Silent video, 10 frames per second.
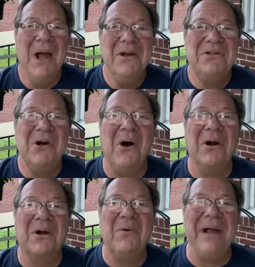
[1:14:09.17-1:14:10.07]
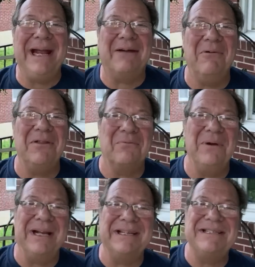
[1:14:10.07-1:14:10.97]
Shark Week with
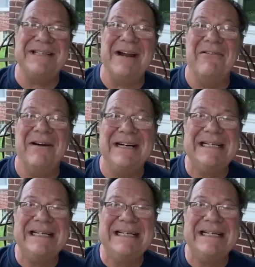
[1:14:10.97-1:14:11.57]
Rick Sarah.